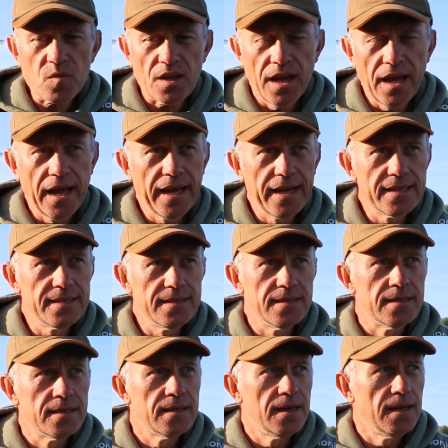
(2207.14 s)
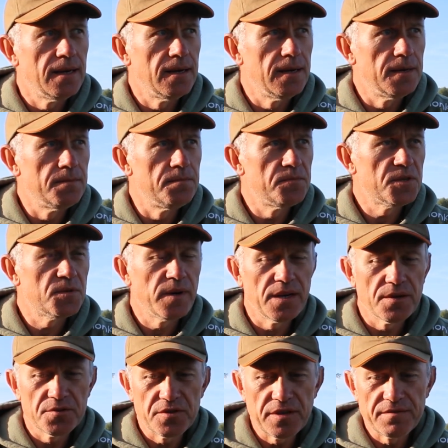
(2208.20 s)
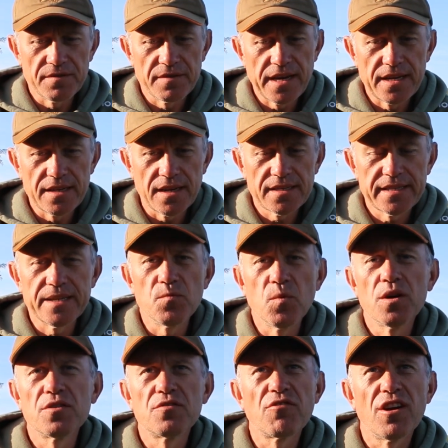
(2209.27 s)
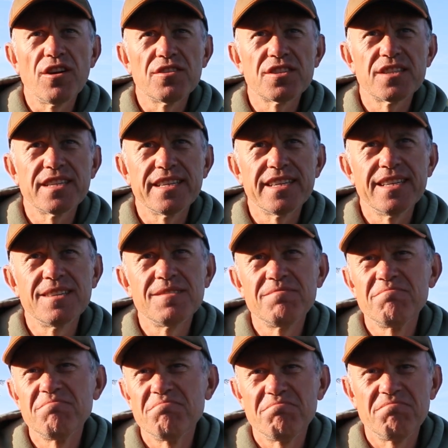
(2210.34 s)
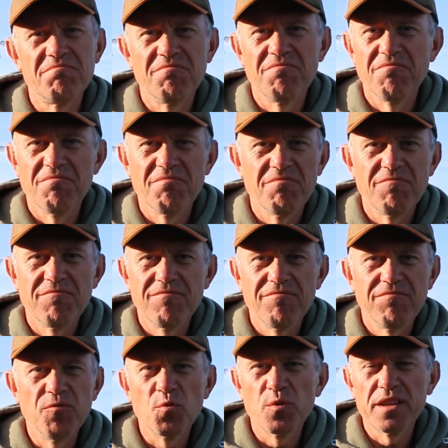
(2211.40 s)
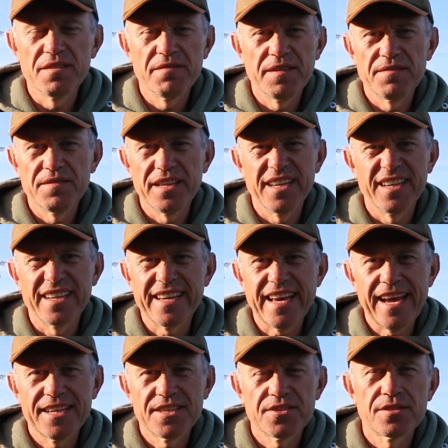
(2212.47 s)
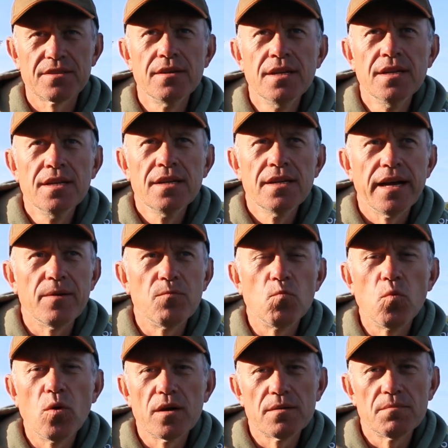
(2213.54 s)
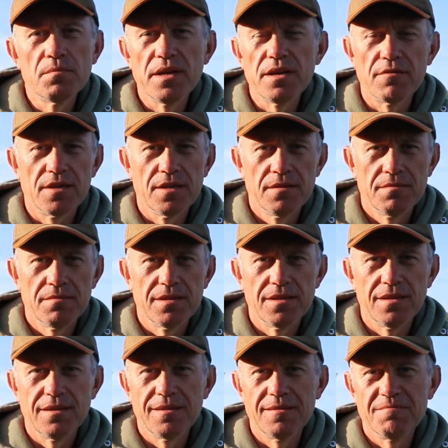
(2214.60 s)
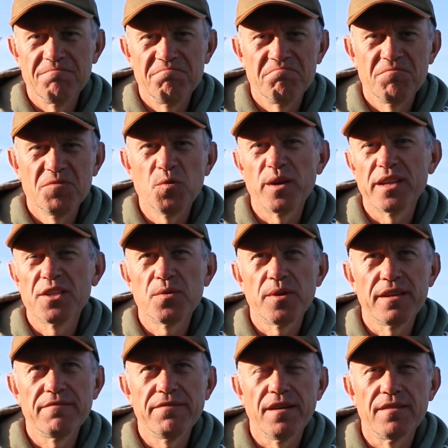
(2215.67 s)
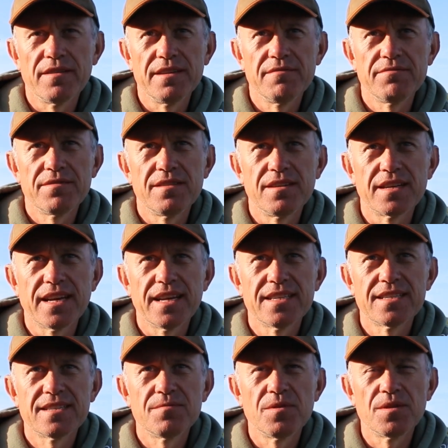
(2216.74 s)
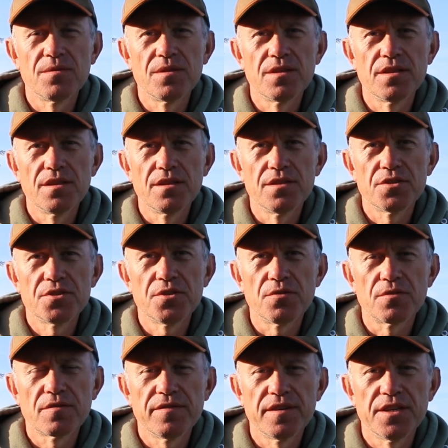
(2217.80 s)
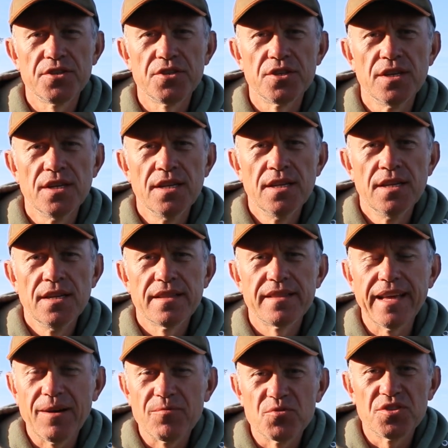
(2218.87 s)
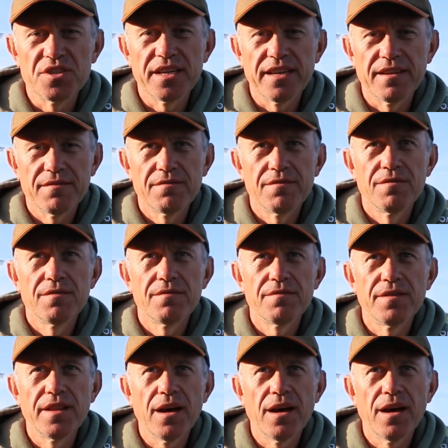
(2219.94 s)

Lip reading: And so when I was drifting around, I see 1 grassy, 40 to 50 at a guess, and 1 mirror, 20-25, I guess, one of the stock fish. That was it for that